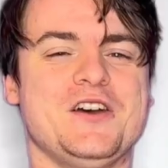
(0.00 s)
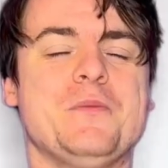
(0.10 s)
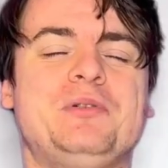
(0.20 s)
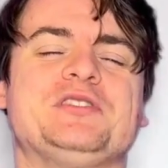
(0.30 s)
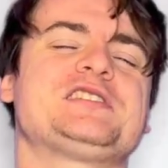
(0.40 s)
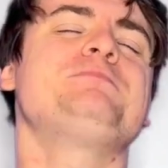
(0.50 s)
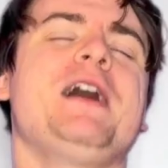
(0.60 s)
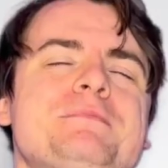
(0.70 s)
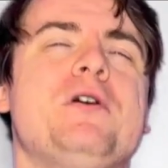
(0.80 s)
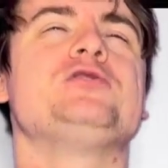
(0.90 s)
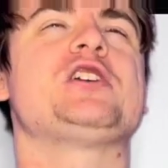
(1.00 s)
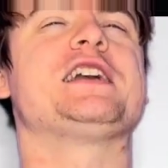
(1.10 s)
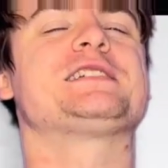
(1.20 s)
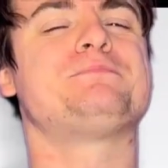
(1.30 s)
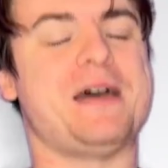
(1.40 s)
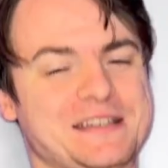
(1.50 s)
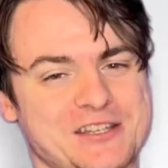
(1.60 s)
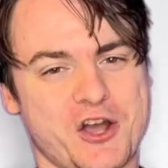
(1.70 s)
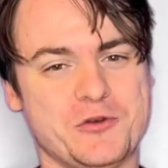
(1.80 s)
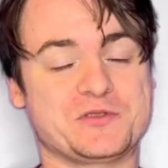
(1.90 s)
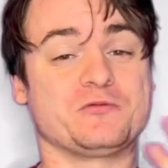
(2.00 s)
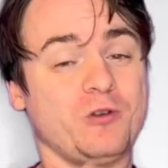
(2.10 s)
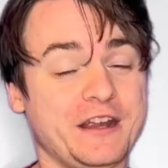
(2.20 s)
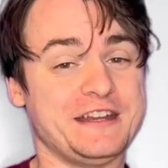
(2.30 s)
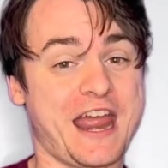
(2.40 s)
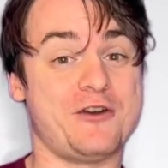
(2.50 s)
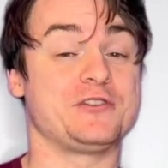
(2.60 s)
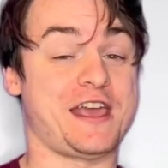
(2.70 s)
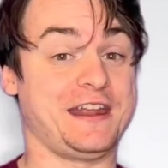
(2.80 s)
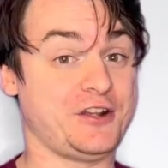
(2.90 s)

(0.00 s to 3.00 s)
But despite Mojang's best hopes, right now getting